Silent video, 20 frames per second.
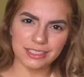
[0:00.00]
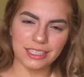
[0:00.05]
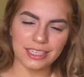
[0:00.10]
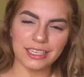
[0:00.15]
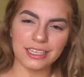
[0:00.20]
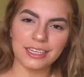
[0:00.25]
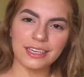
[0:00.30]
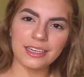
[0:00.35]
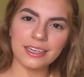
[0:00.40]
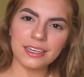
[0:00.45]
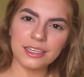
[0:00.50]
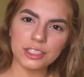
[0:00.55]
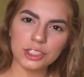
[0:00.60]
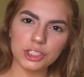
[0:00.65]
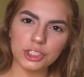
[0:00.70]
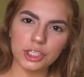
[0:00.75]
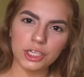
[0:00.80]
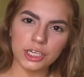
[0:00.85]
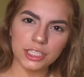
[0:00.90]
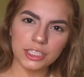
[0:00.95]
Like,
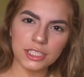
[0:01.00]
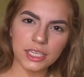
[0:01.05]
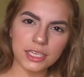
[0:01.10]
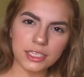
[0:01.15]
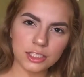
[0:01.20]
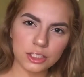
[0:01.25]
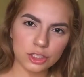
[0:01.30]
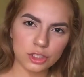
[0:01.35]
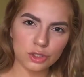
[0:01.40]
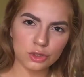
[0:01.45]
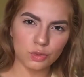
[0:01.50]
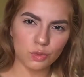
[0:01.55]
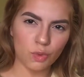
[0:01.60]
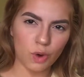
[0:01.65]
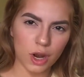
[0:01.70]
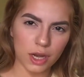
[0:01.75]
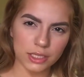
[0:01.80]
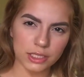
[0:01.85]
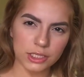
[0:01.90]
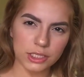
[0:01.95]
should I like
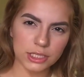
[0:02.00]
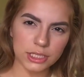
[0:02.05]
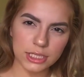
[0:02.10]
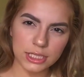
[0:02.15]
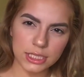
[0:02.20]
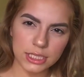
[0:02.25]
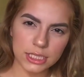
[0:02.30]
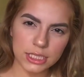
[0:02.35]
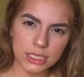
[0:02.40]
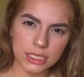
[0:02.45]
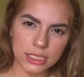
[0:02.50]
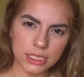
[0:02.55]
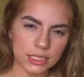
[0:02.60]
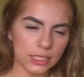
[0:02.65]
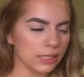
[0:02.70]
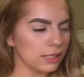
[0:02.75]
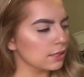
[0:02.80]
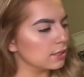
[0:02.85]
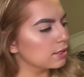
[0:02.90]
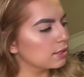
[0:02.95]
swatch these?
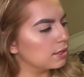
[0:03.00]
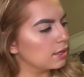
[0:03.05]
Like,